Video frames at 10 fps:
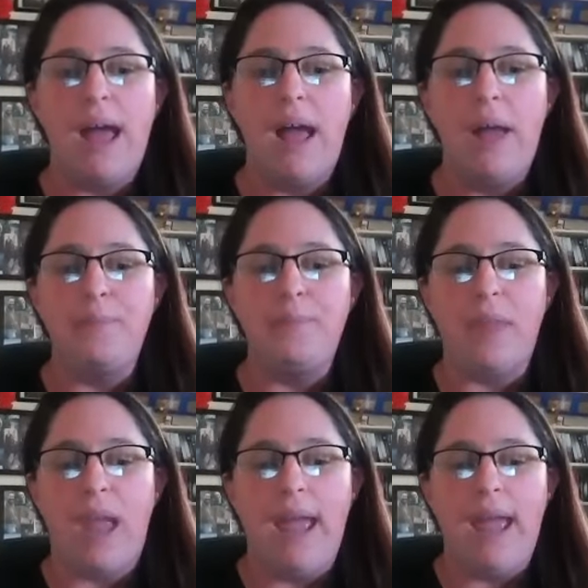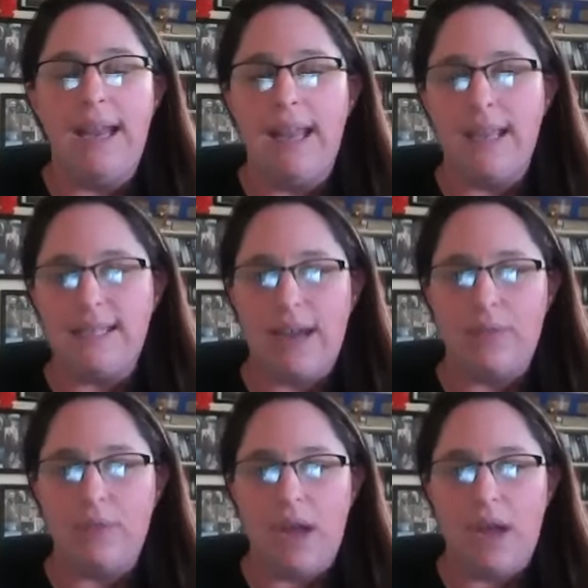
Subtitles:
a link down.